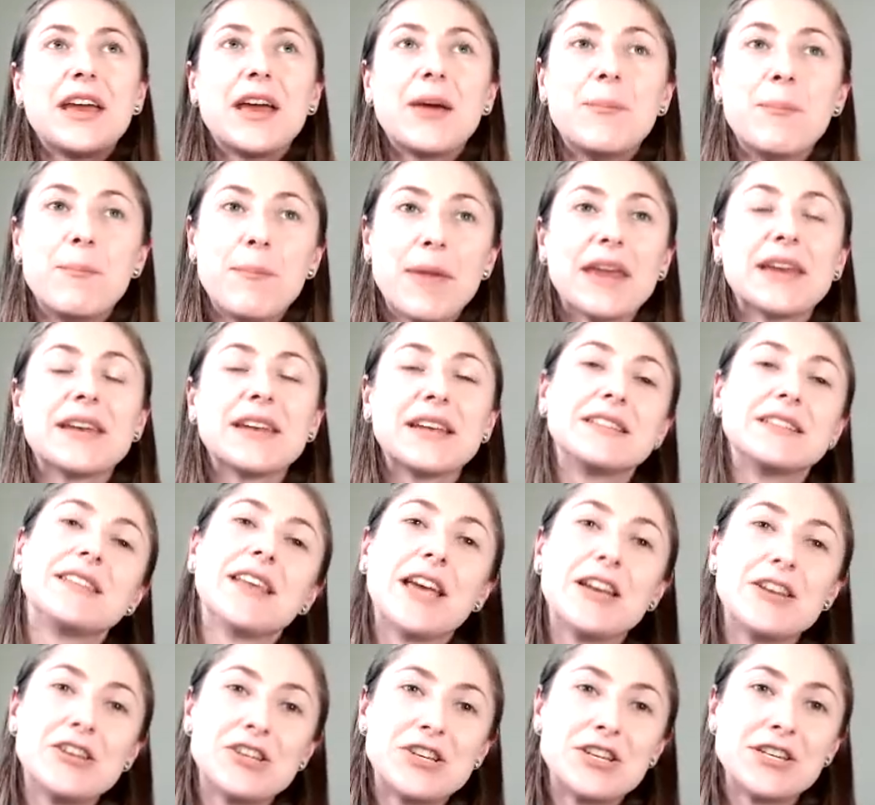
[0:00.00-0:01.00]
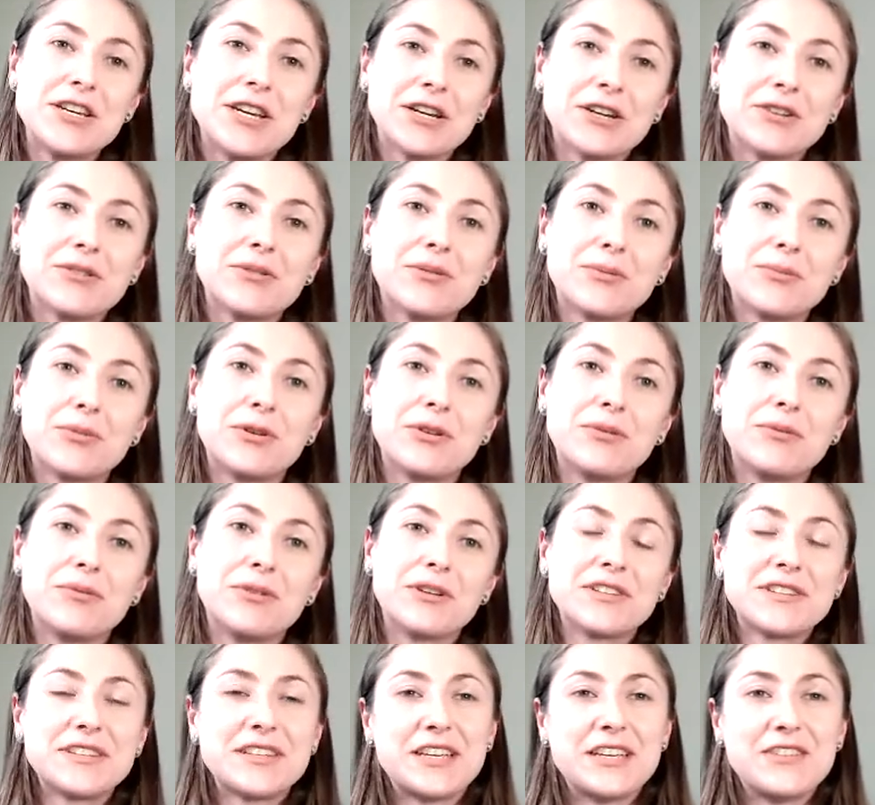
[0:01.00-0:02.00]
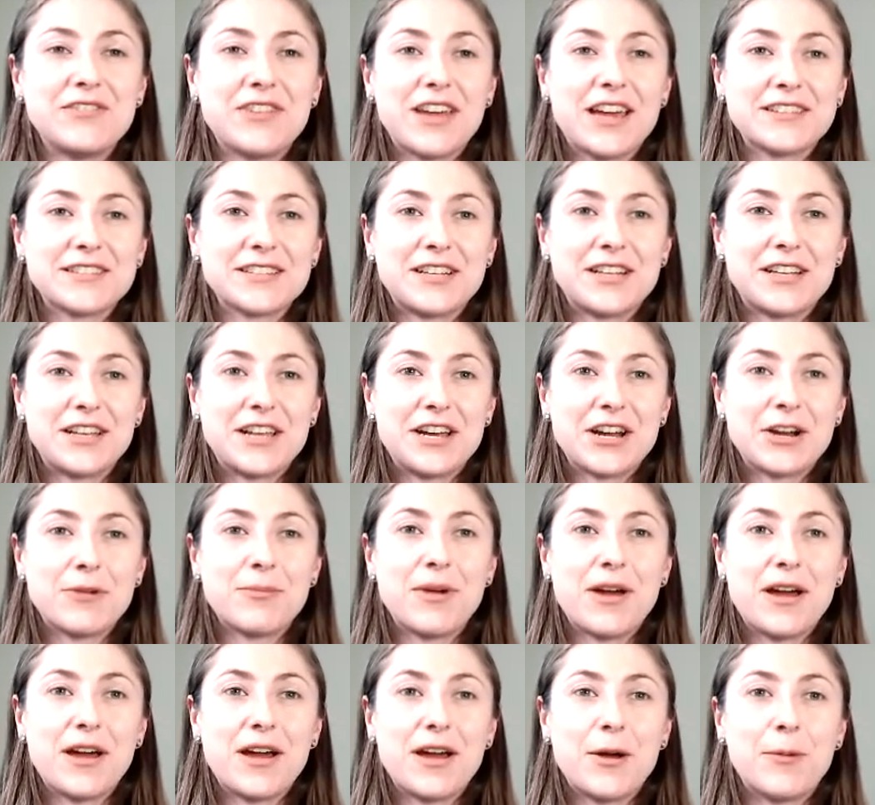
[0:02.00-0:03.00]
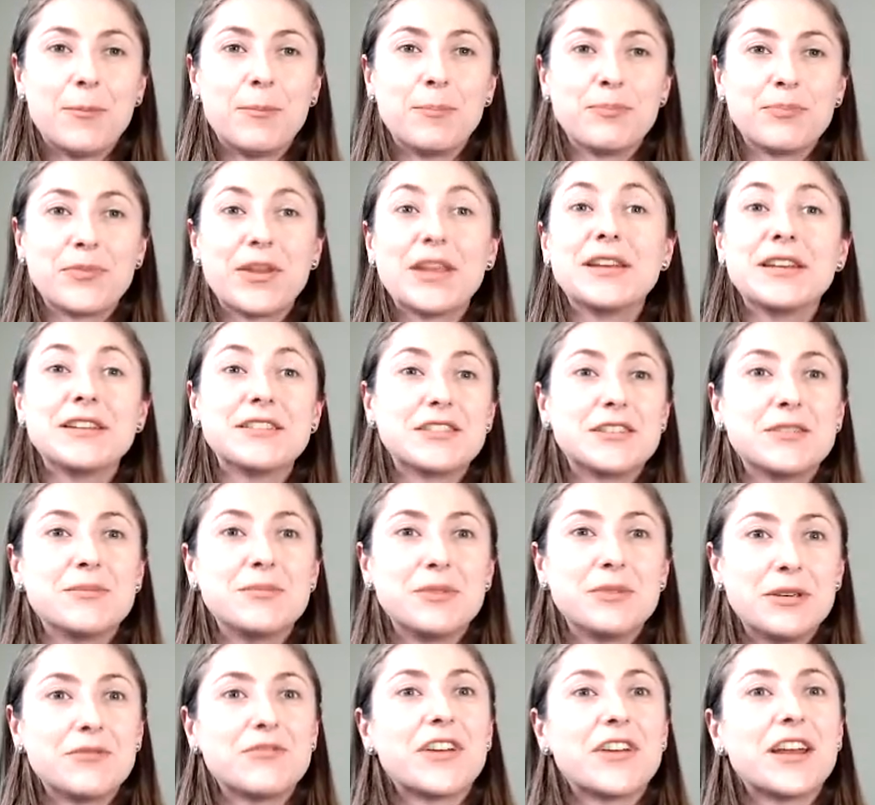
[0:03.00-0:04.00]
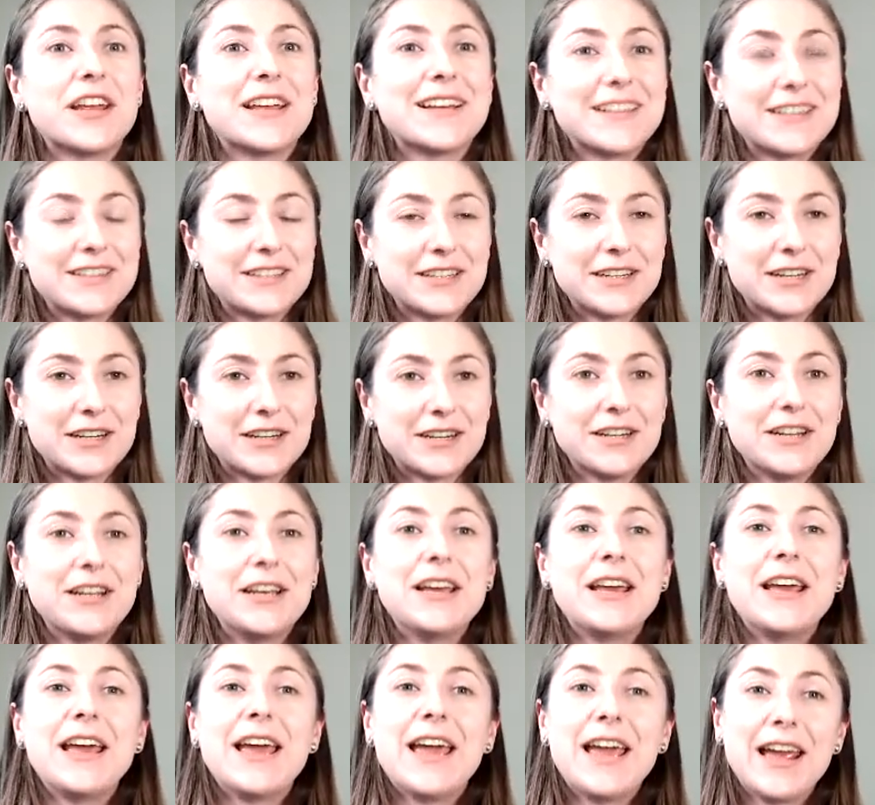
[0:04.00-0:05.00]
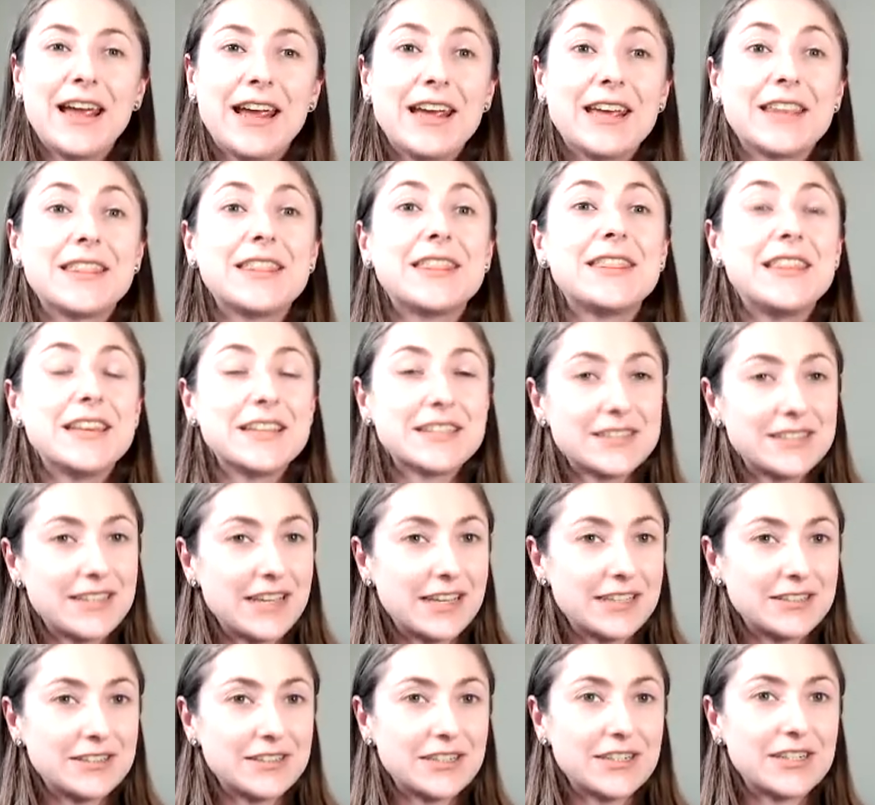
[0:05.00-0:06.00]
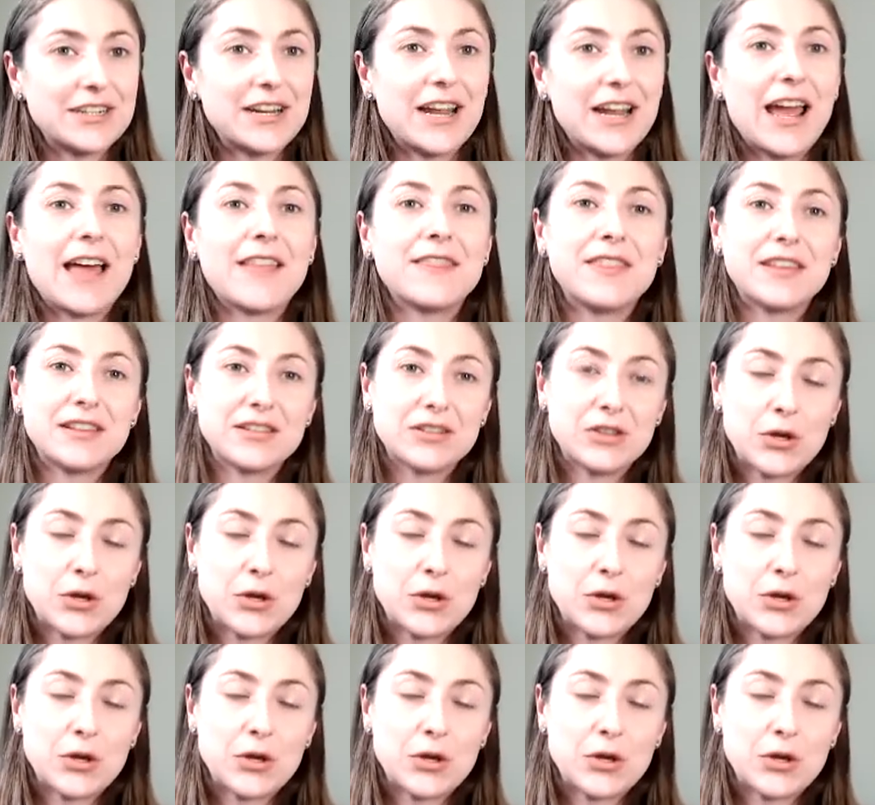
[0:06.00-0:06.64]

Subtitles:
maintenance engineer would receive as an alarm, it needs to be very clear hey, this sensor at this